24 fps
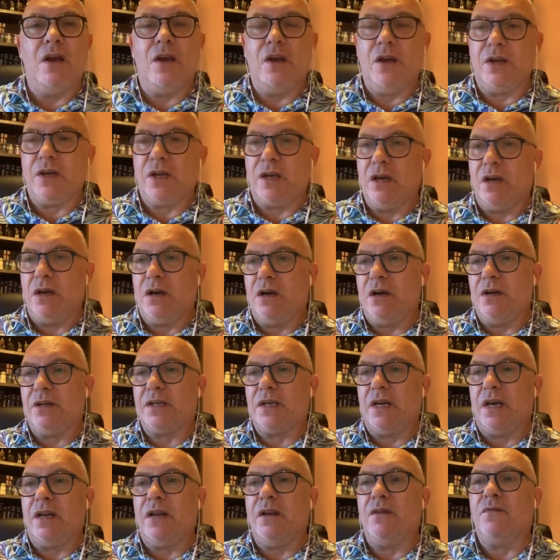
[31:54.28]
alert
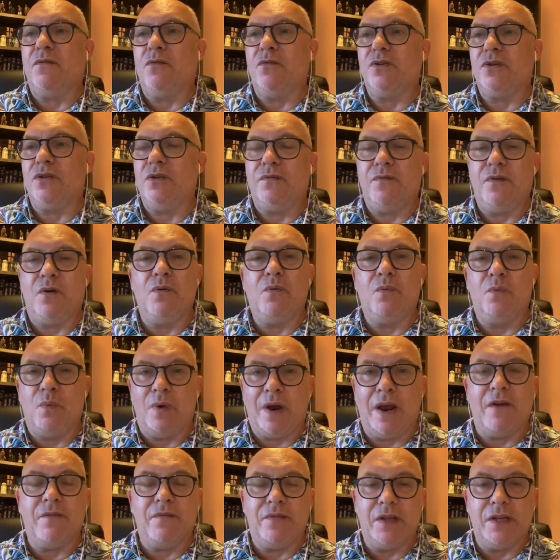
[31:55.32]
card, and of course you're all
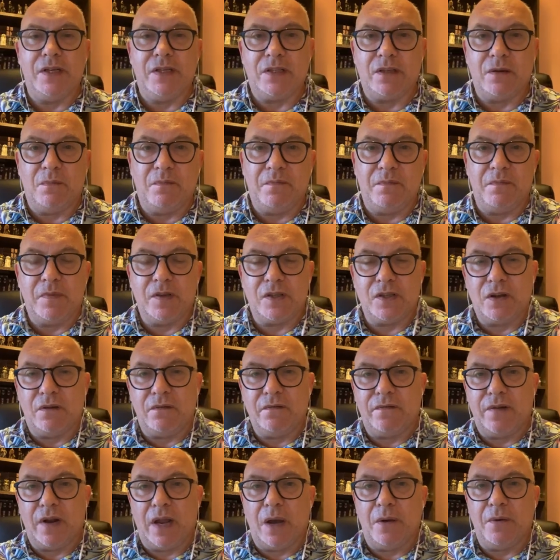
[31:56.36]
aware of these
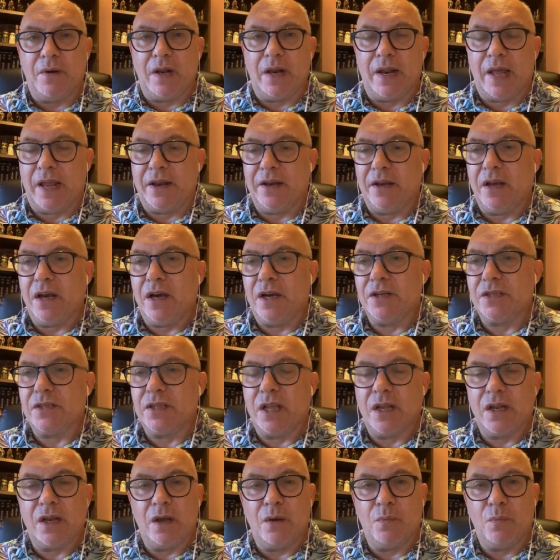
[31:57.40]
sunflower
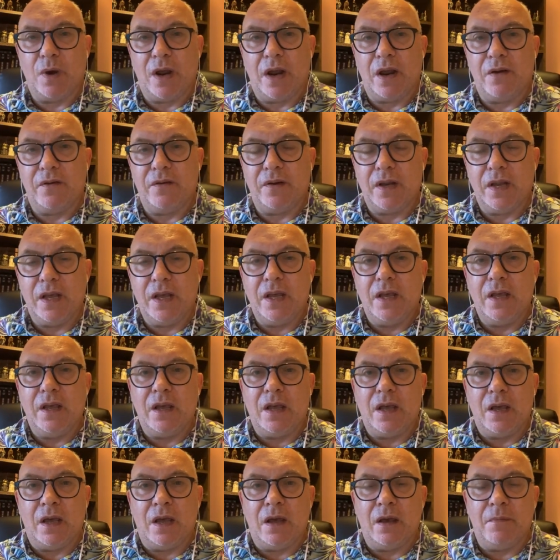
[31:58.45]
lanyards that they're wearing
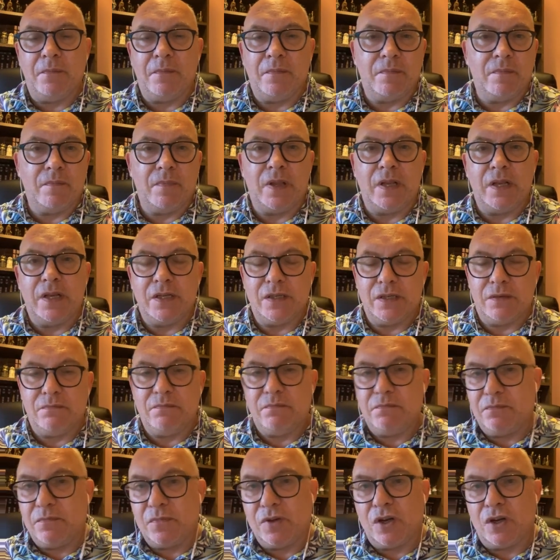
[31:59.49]
in these
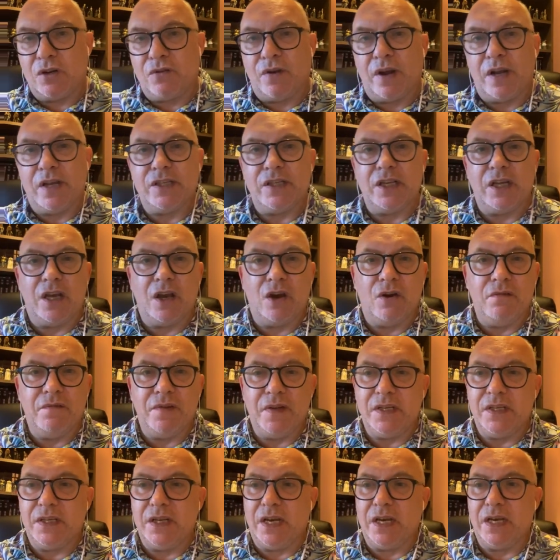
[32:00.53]
crazy
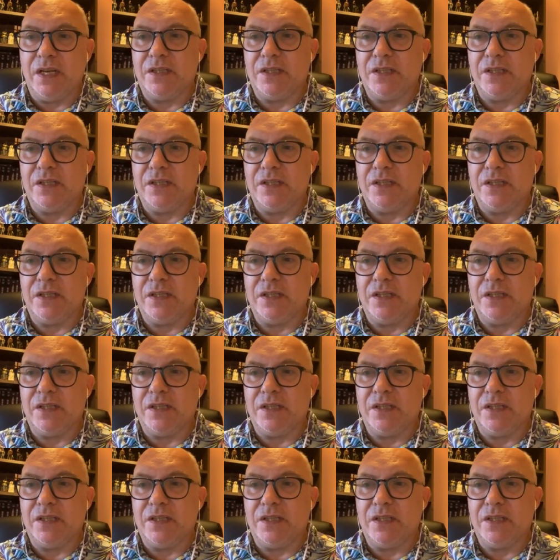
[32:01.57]
COVID